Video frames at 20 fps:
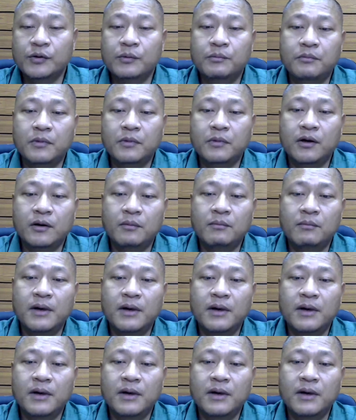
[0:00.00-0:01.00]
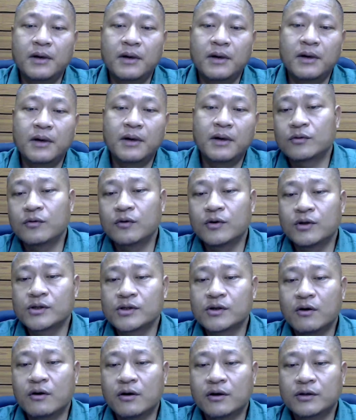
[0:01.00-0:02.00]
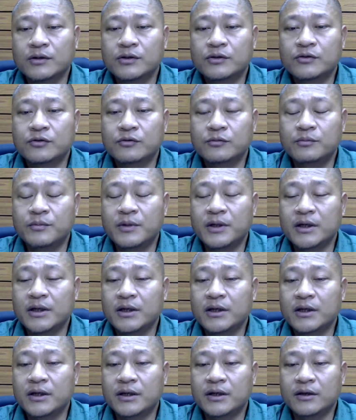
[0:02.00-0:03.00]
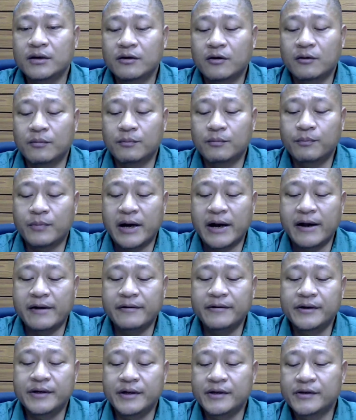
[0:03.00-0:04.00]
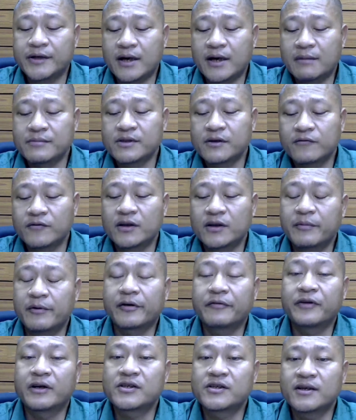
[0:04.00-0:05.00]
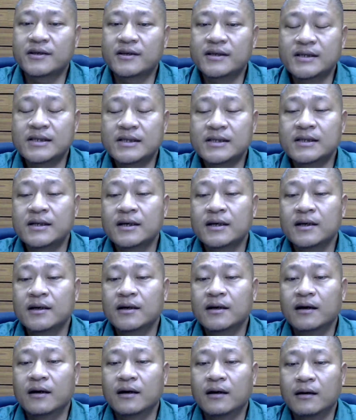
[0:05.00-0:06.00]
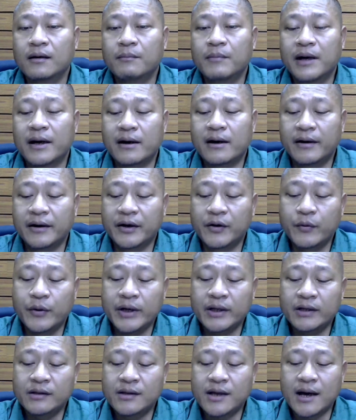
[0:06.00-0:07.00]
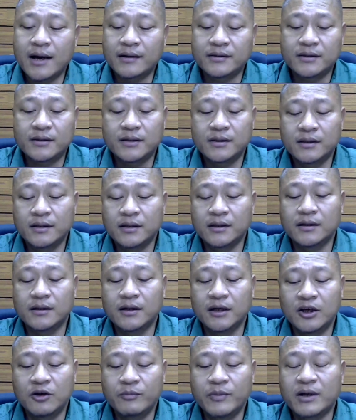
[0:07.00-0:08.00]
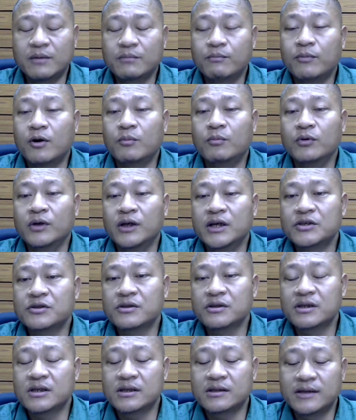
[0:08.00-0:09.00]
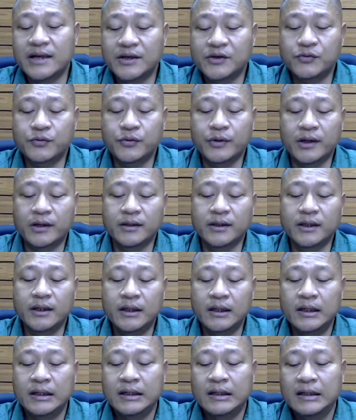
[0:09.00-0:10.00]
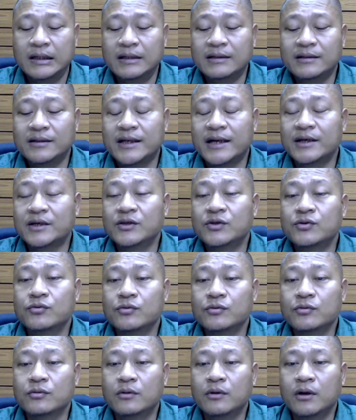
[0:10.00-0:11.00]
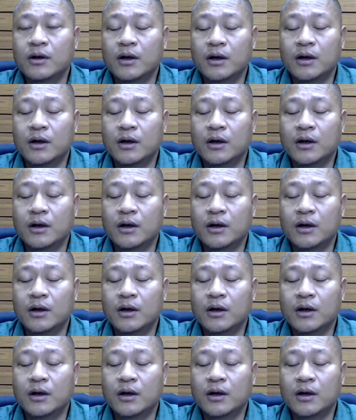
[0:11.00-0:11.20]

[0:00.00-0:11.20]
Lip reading: So Malthus goes on to be, pioneer in terms of the demographic studies by arguing that human populations naturally tend to